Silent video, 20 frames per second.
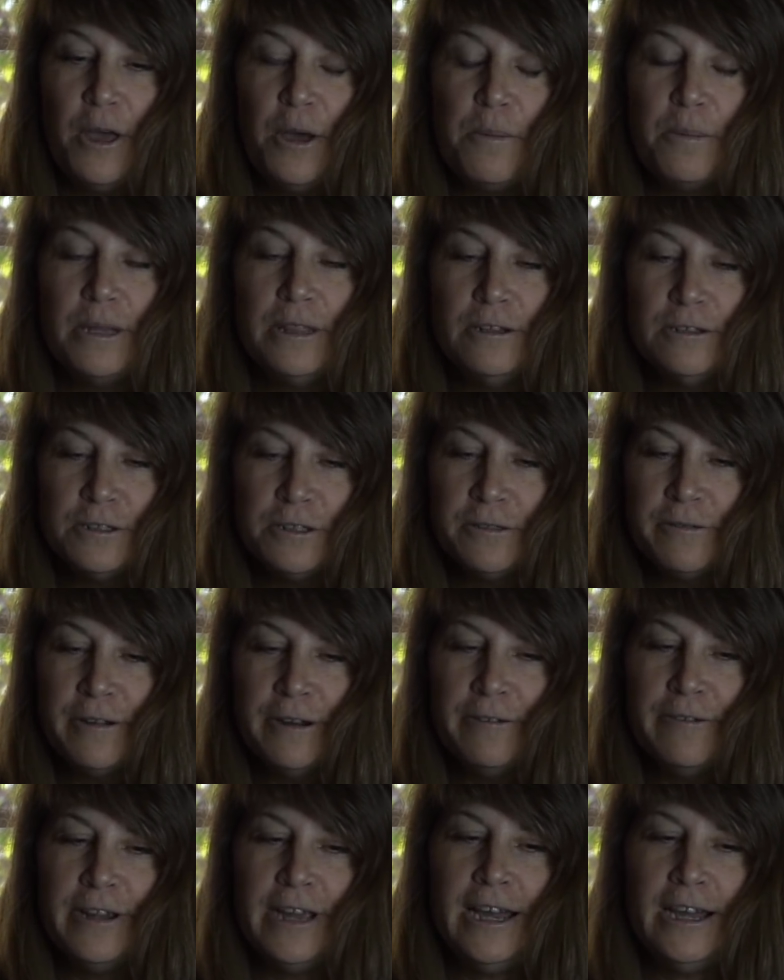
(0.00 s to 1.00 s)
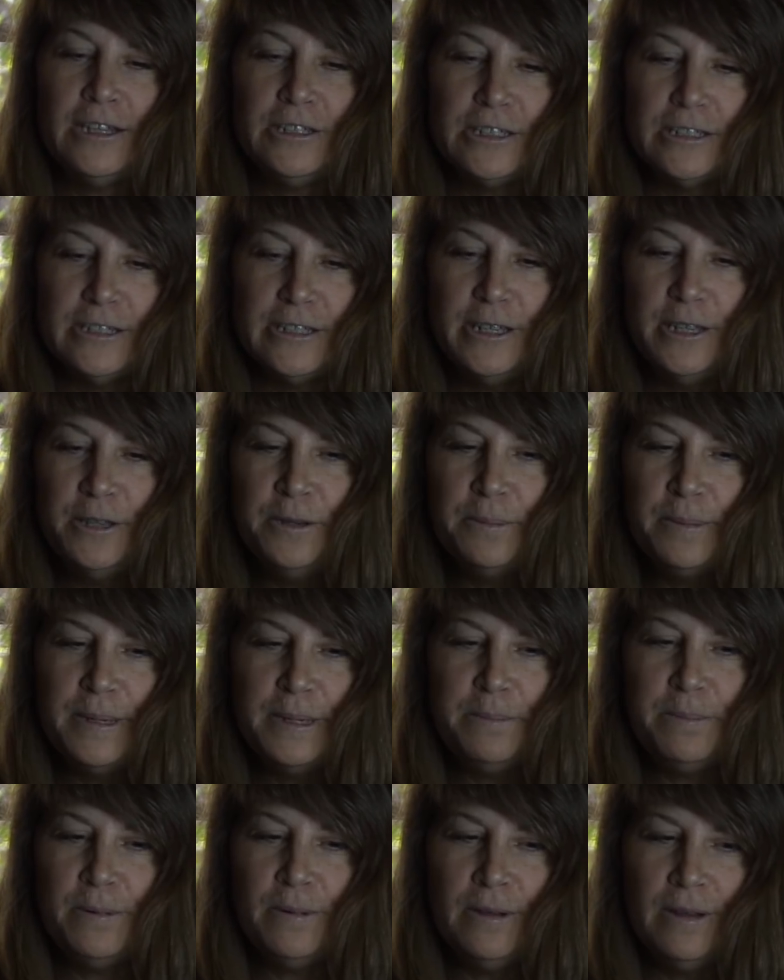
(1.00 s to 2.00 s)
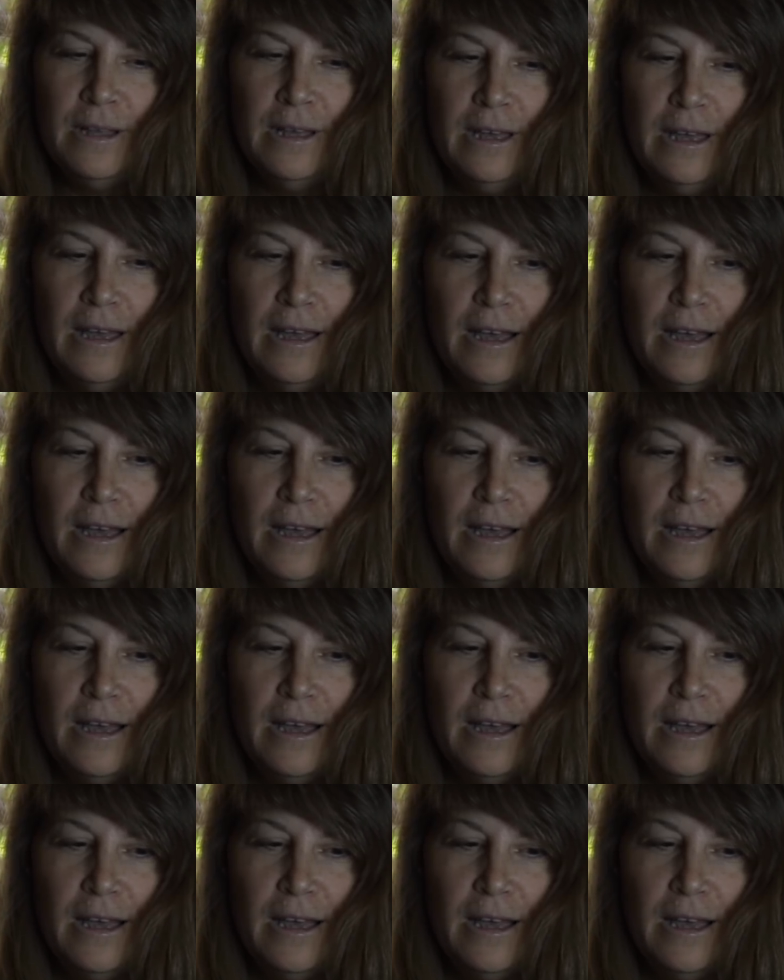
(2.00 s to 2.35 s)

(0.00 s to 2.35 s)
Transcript: But there's 3 reactions. Either people,